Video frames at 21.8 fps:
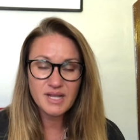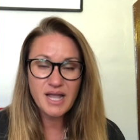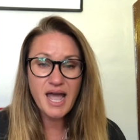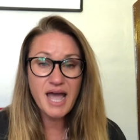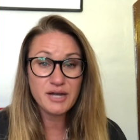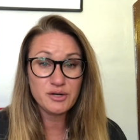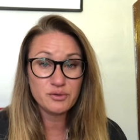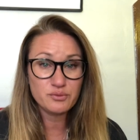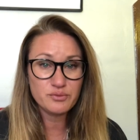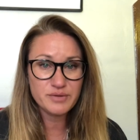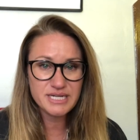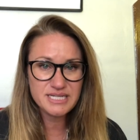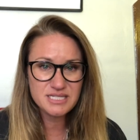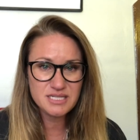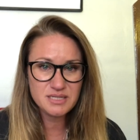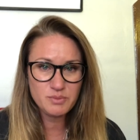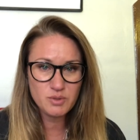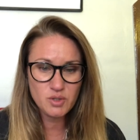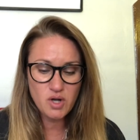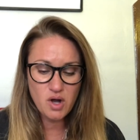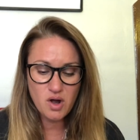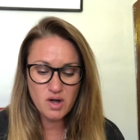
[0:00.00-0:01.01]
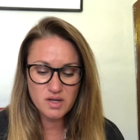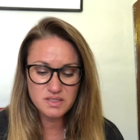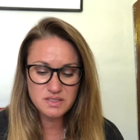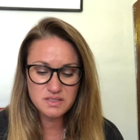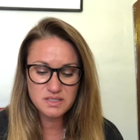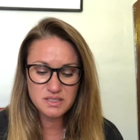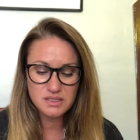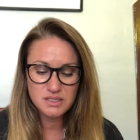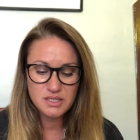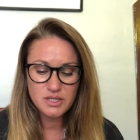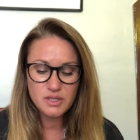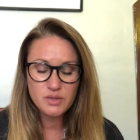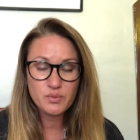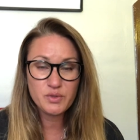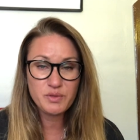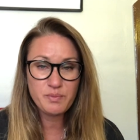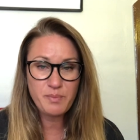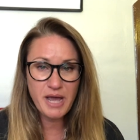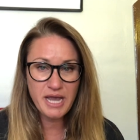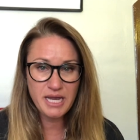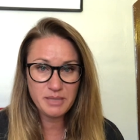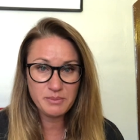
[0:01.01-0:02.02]
at a reasonable cost with
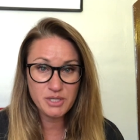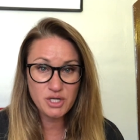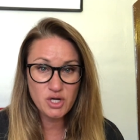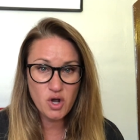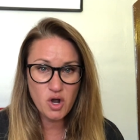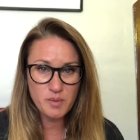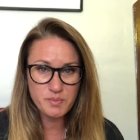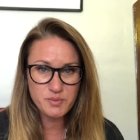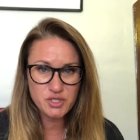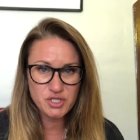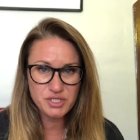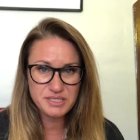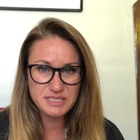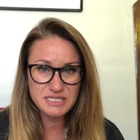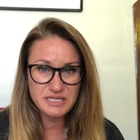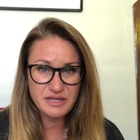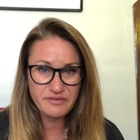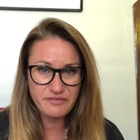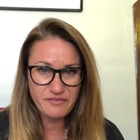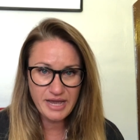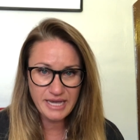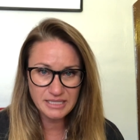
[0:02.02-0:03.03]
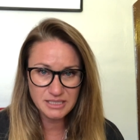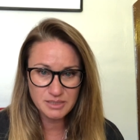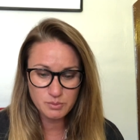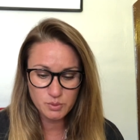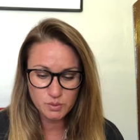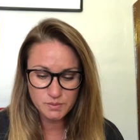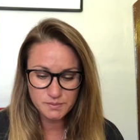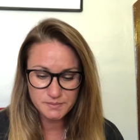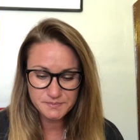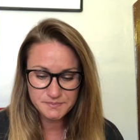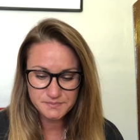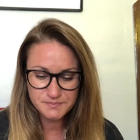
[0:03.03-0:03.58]
payment options available.